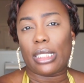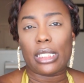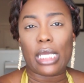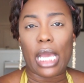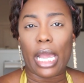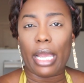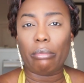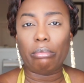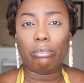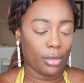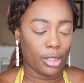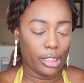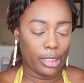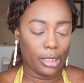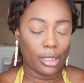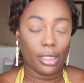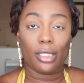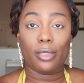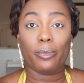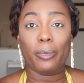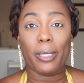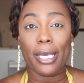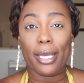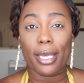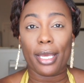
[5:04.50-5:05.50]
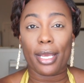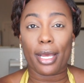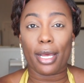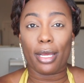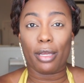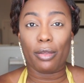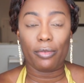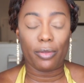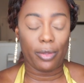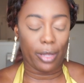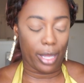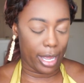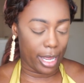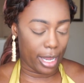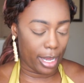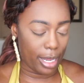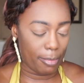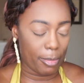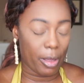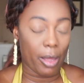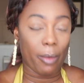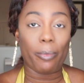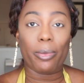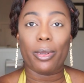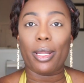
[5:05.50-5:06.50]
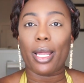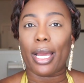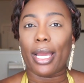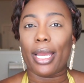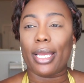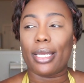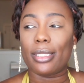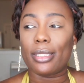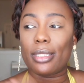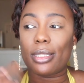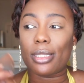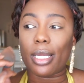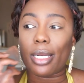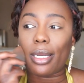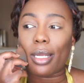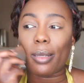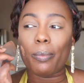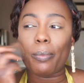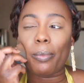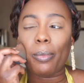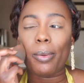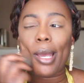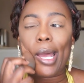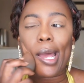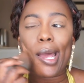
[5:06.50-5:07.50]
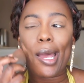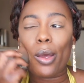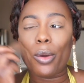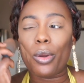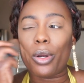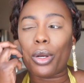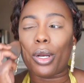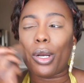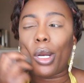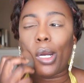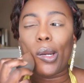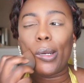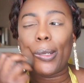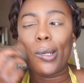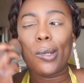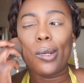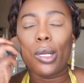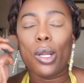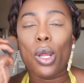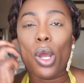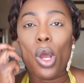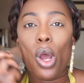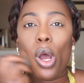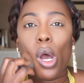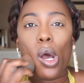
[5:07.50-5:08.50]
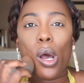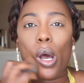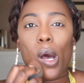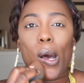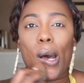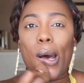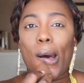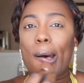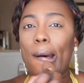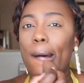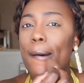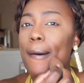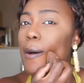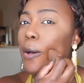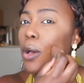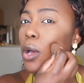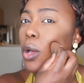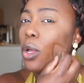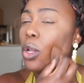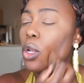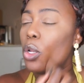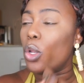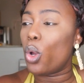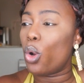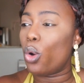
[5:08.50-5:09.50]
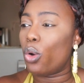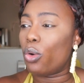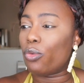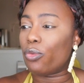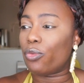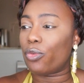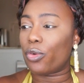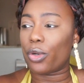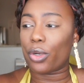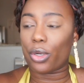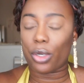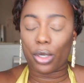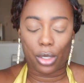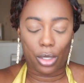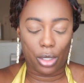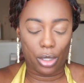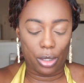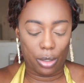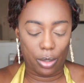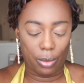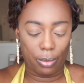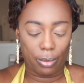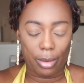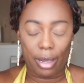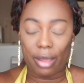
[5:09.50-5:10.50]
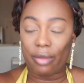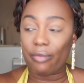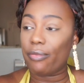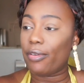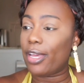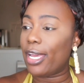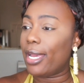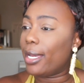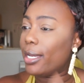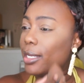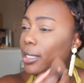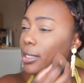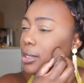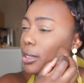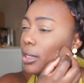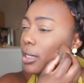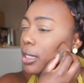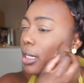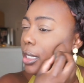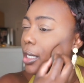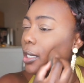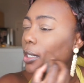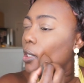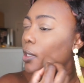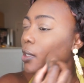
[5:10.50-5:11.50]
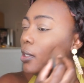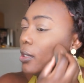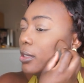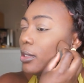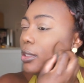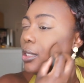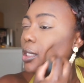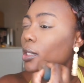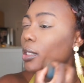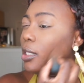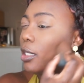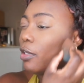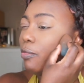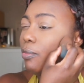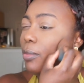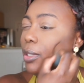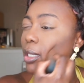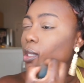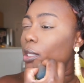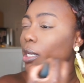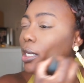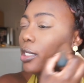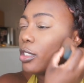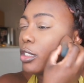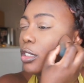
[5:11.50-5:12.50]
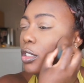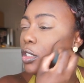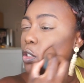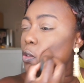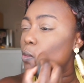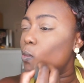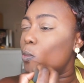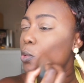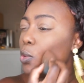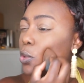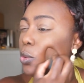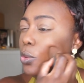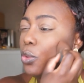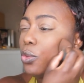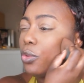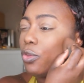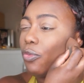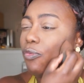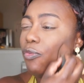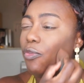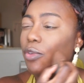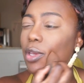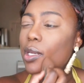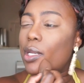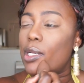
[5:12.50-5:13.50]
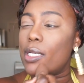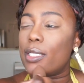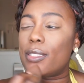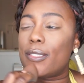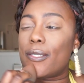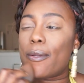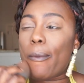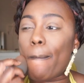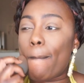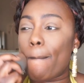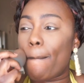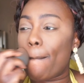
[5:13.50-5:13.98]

type. Speaking of, I'm applying setting powder all over my face to give me that smooth finish